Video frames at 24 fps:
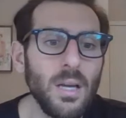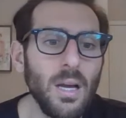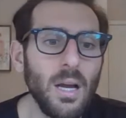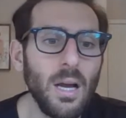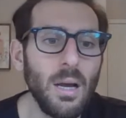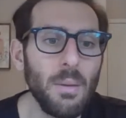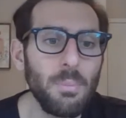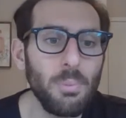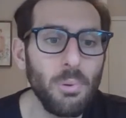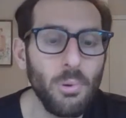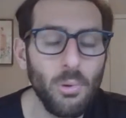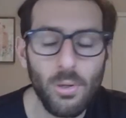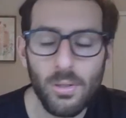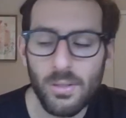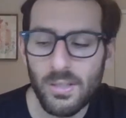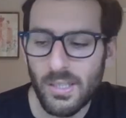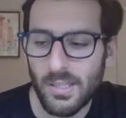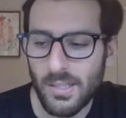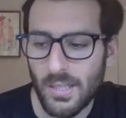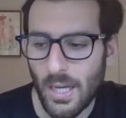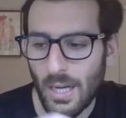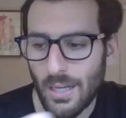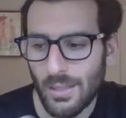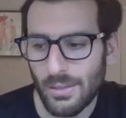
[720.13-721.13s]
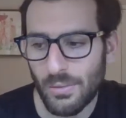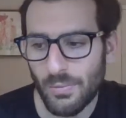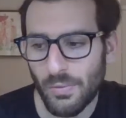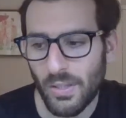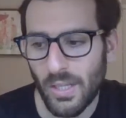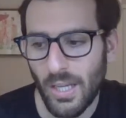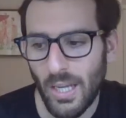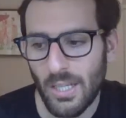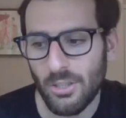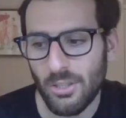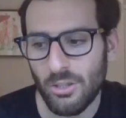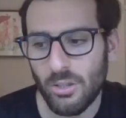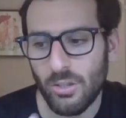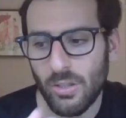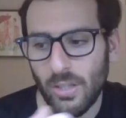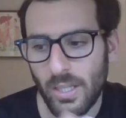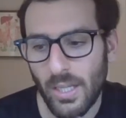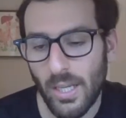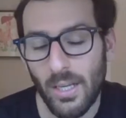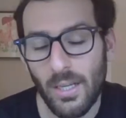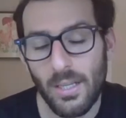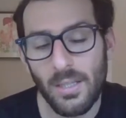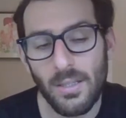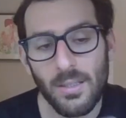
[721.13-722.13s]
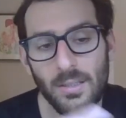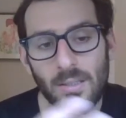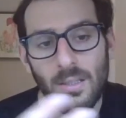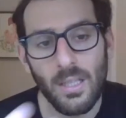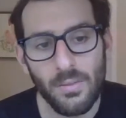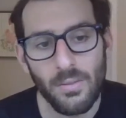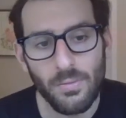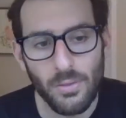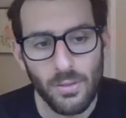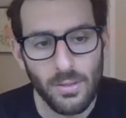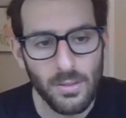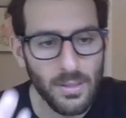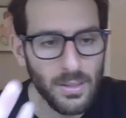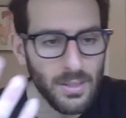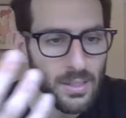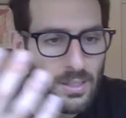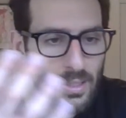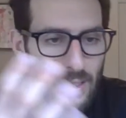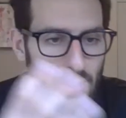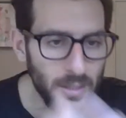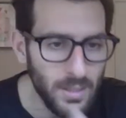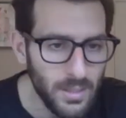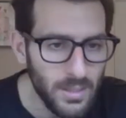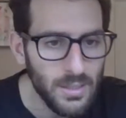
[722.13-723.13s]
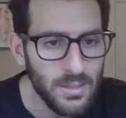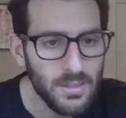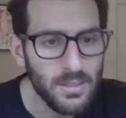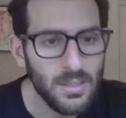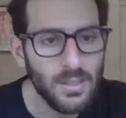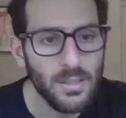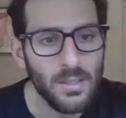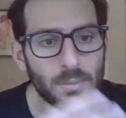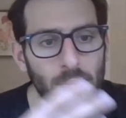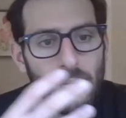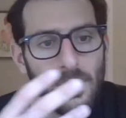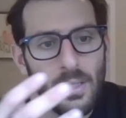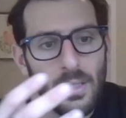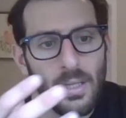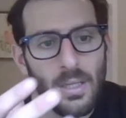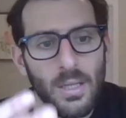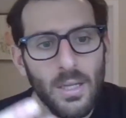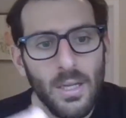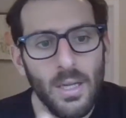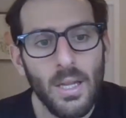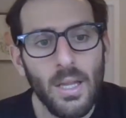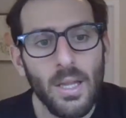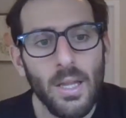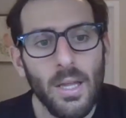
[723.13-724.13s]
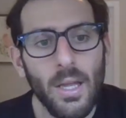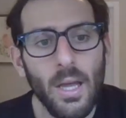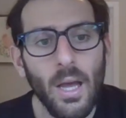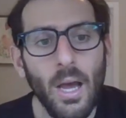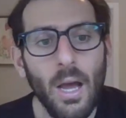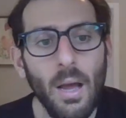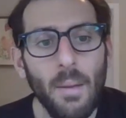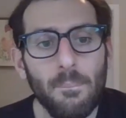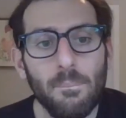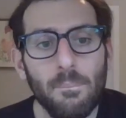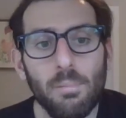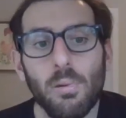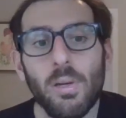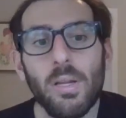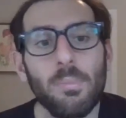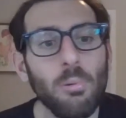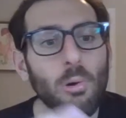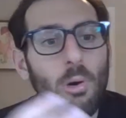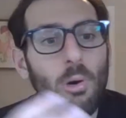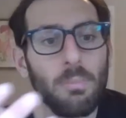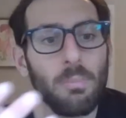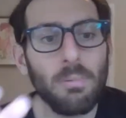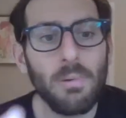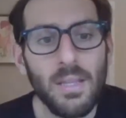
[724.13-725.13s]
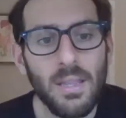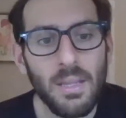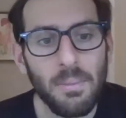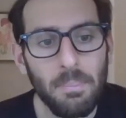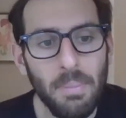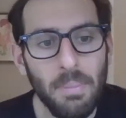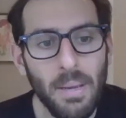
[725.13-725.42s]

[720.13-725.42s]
uh, poor detoxification, again, in the liver, in the kidneys, in the uh, breathe, poor breathing